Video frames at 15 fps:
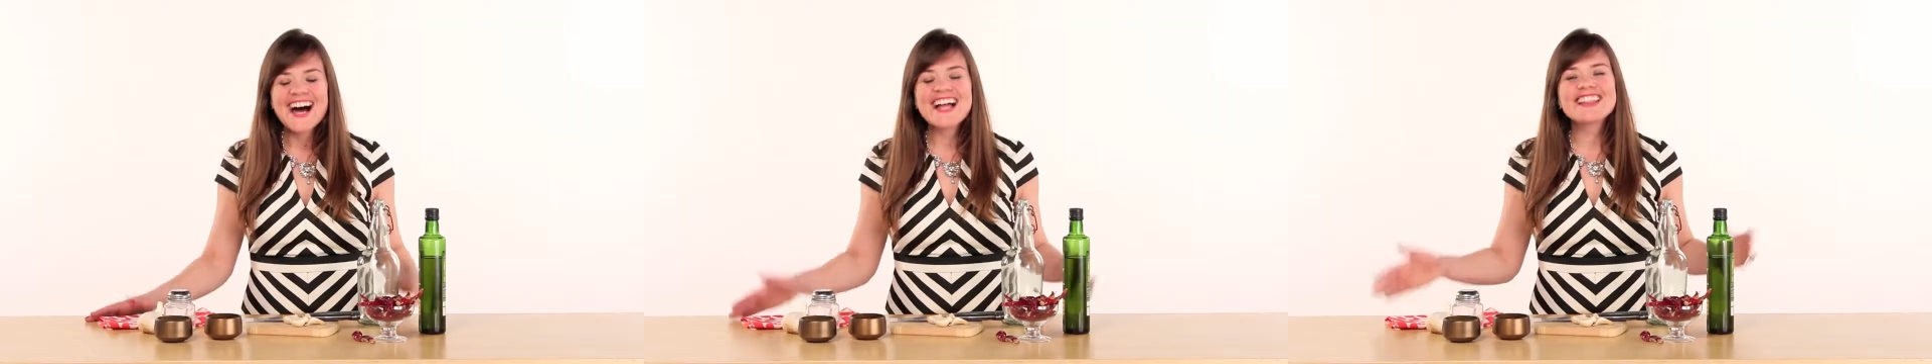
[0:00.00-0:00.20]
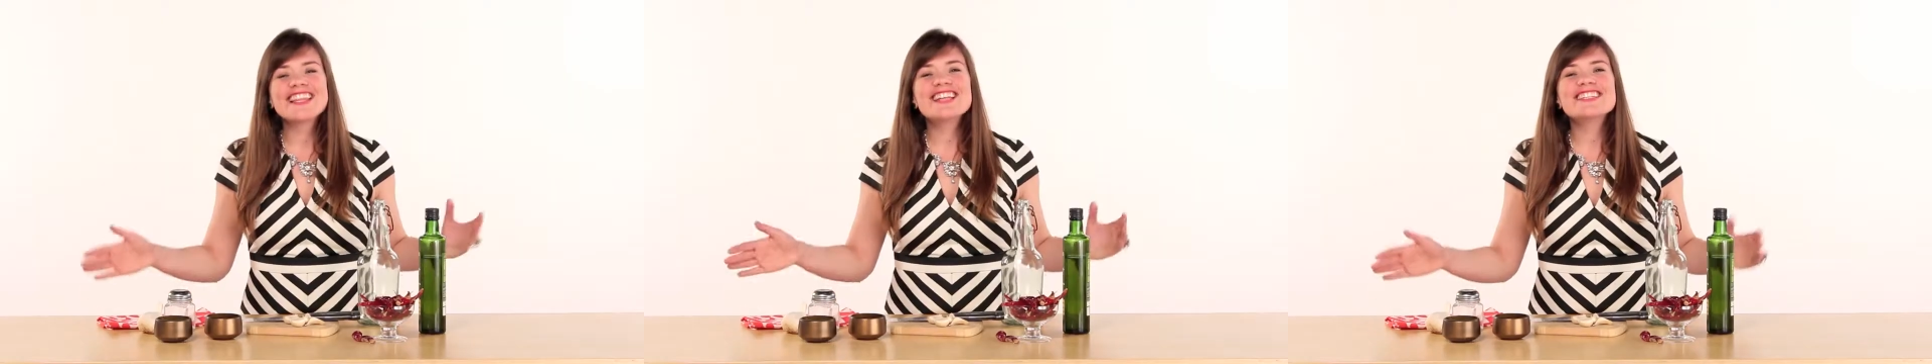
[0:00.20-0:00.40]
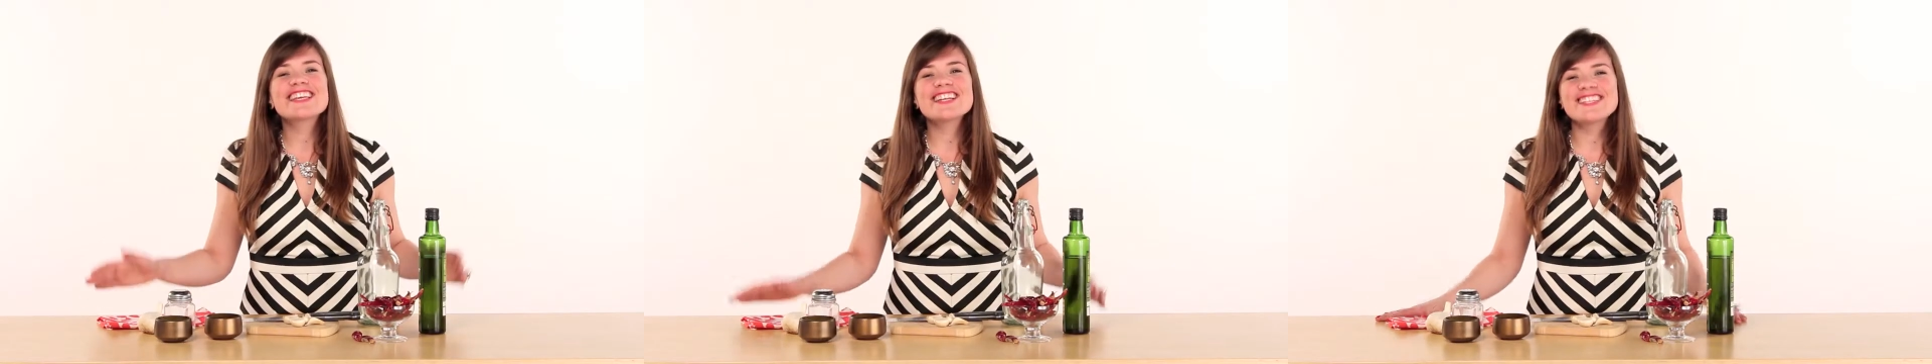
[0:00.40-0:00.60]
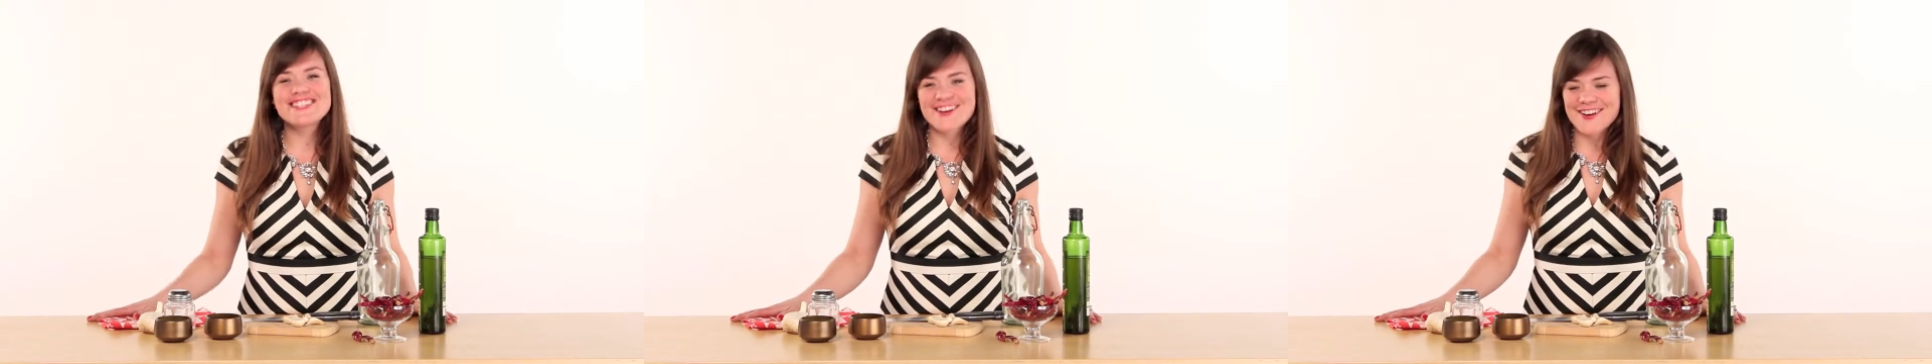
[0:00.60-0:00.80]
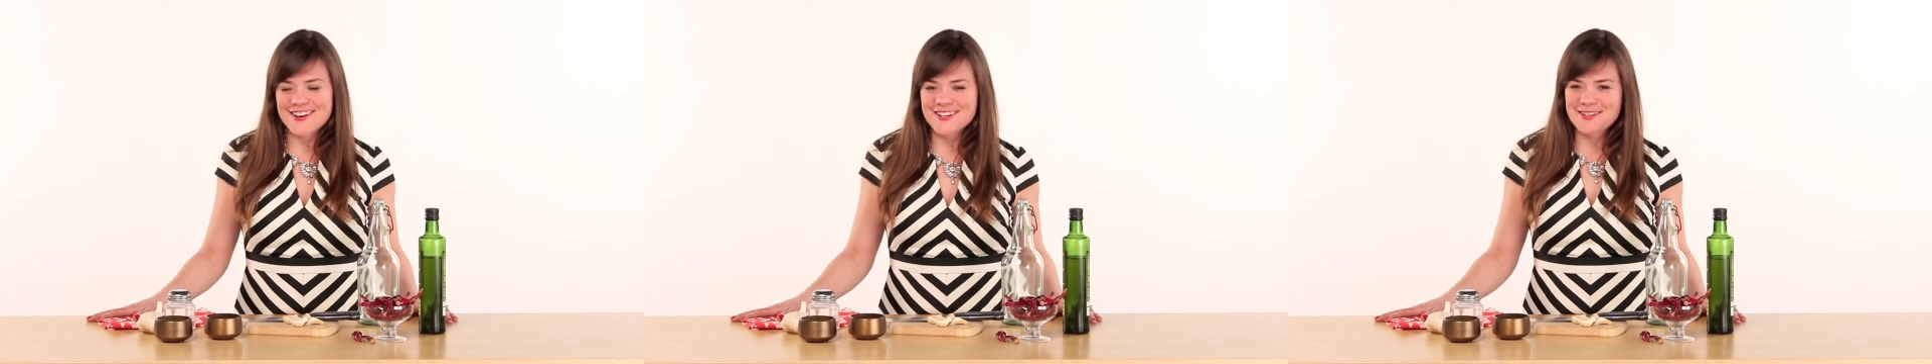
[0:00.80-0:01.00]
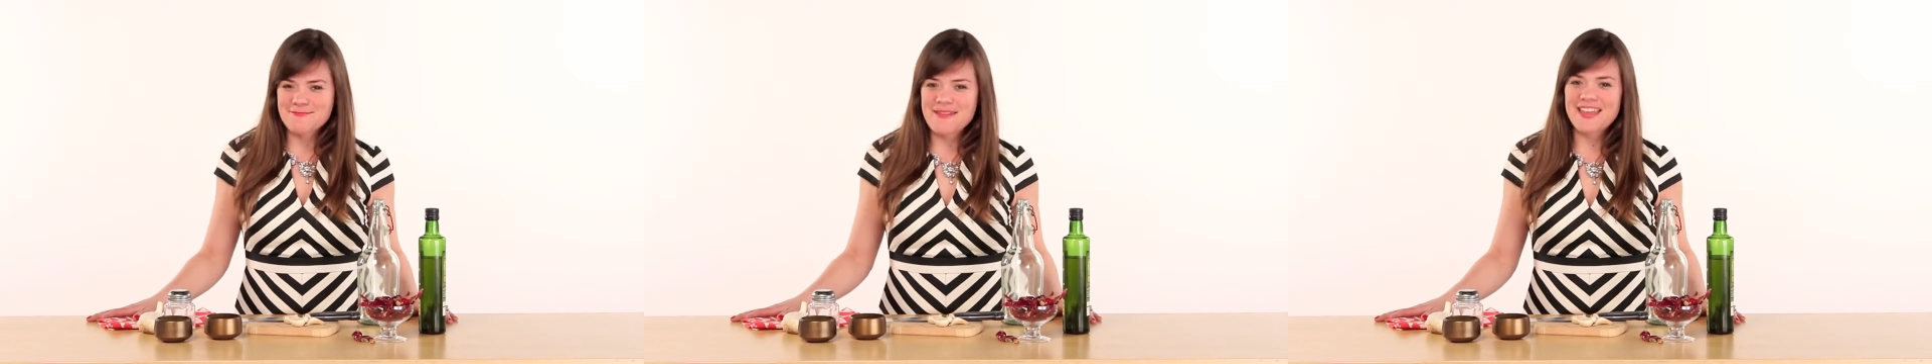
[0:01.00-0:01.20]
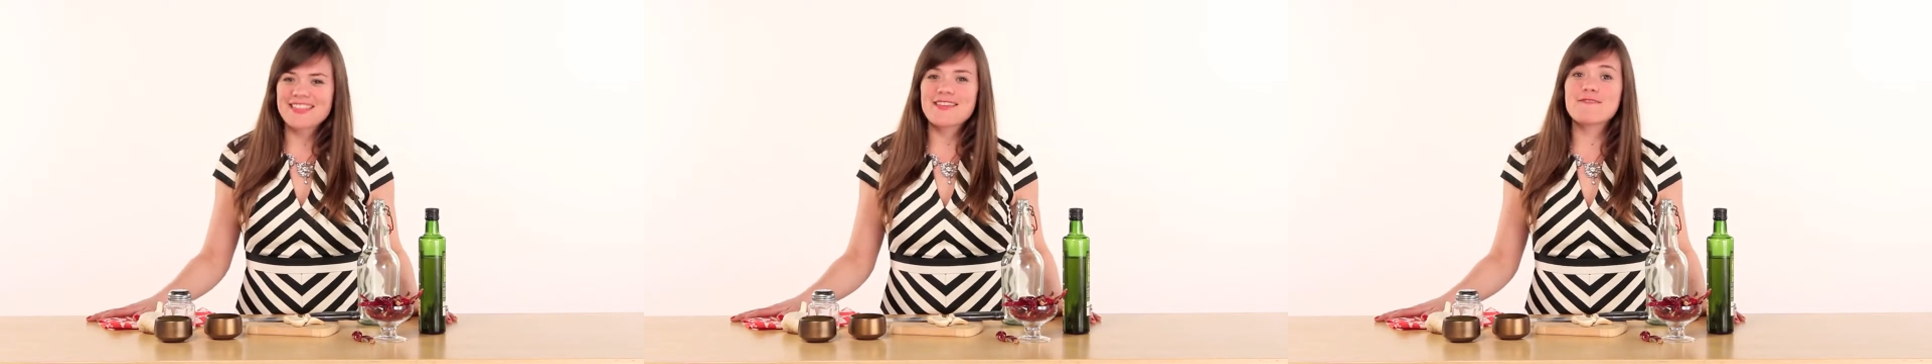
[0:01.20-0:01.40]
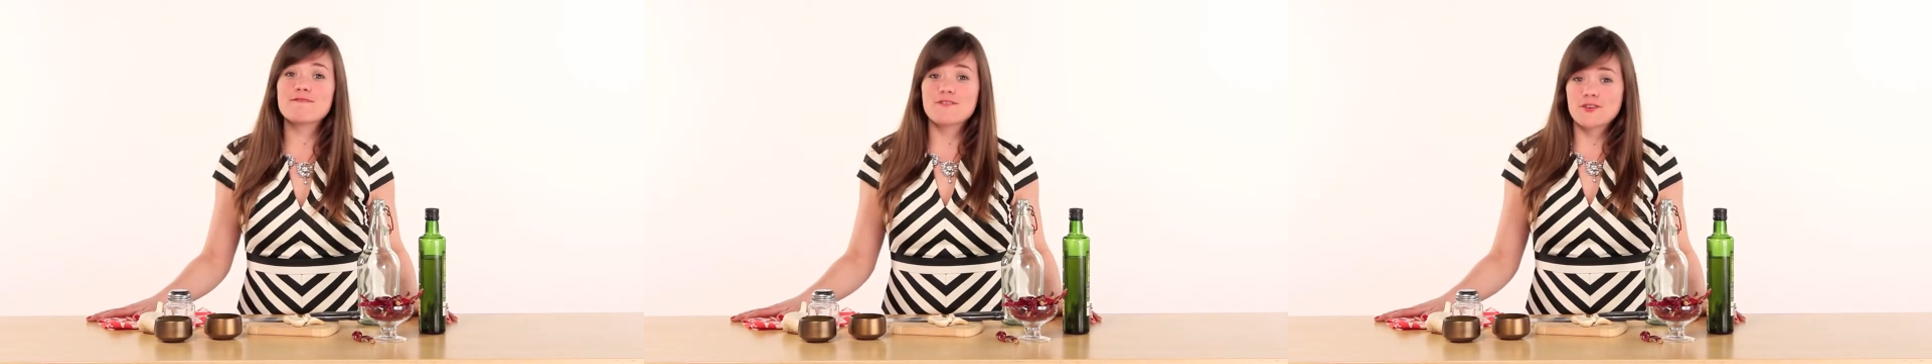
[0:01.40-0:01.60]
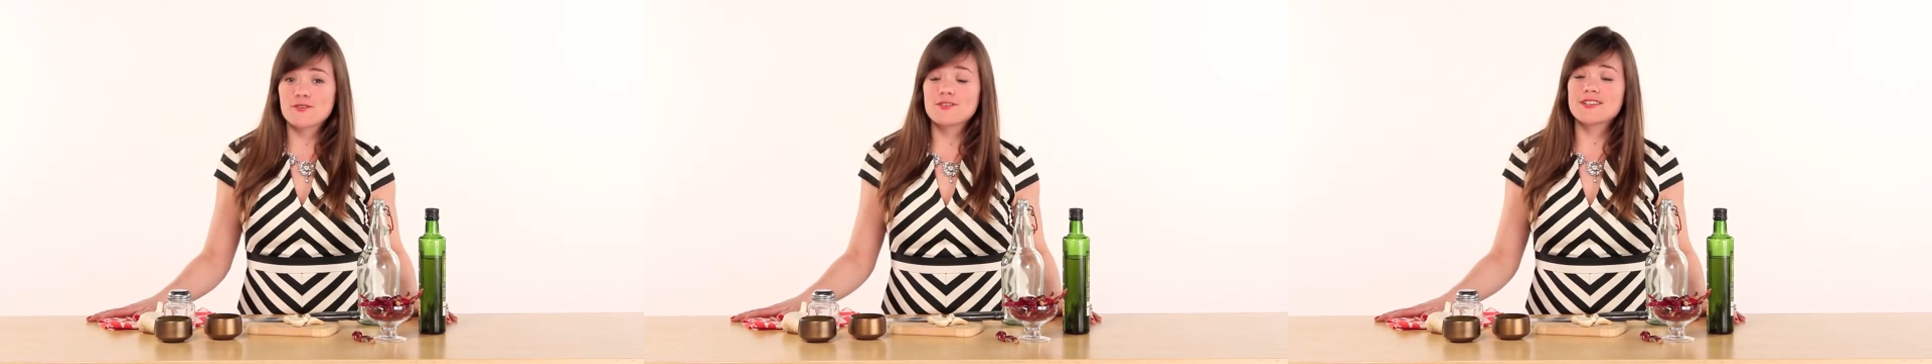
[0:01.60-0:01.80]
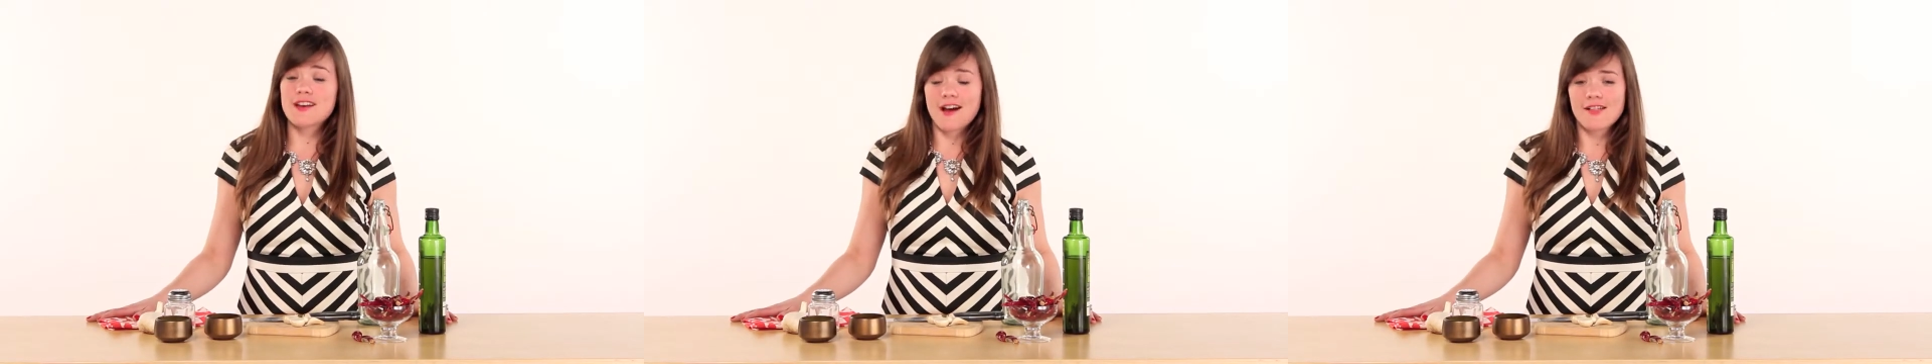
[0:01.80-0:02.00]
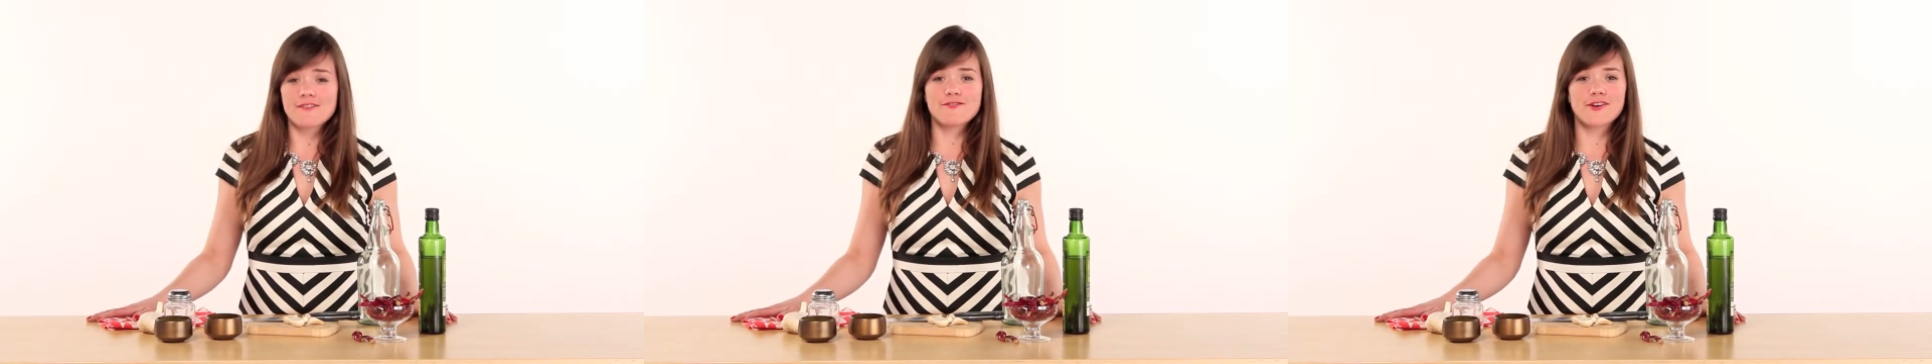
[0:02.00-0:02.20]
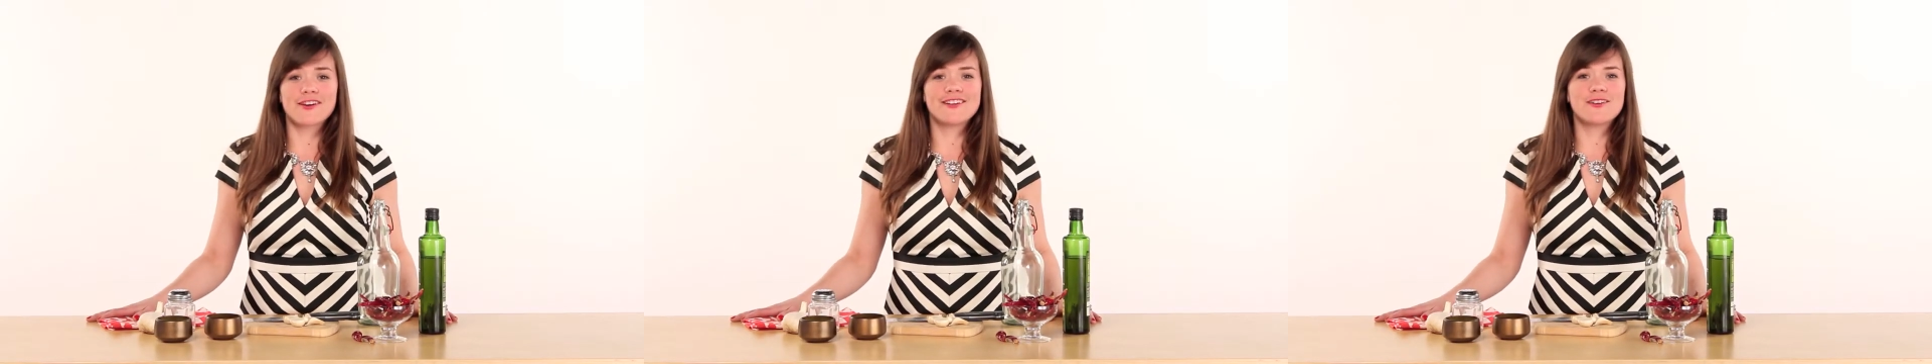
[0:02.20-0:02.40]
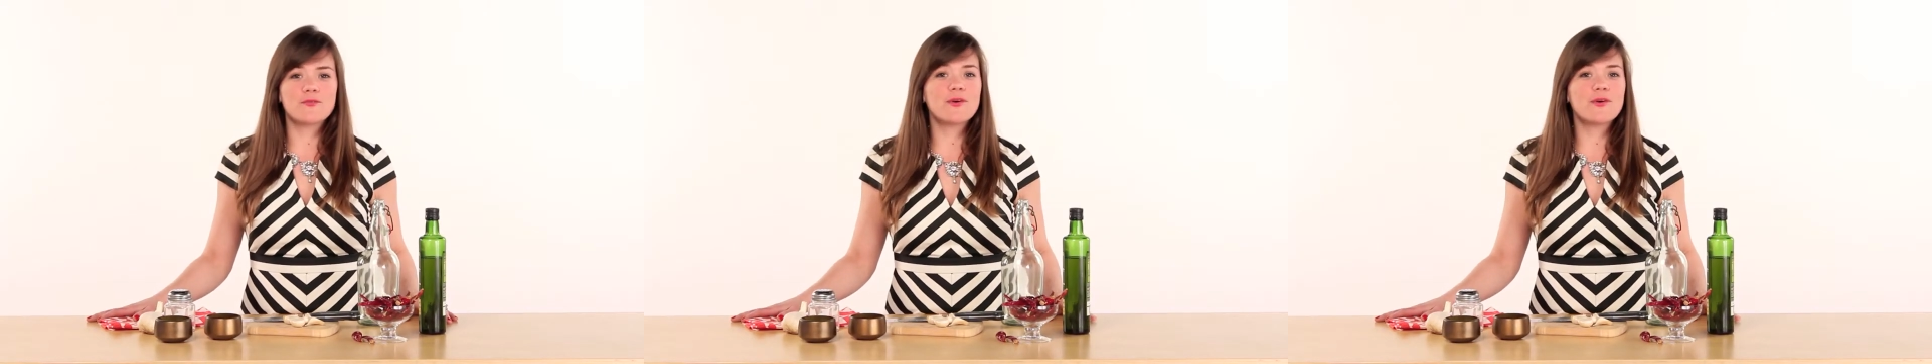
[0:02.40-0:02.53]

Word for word: Let's get started to make the infused olive oil.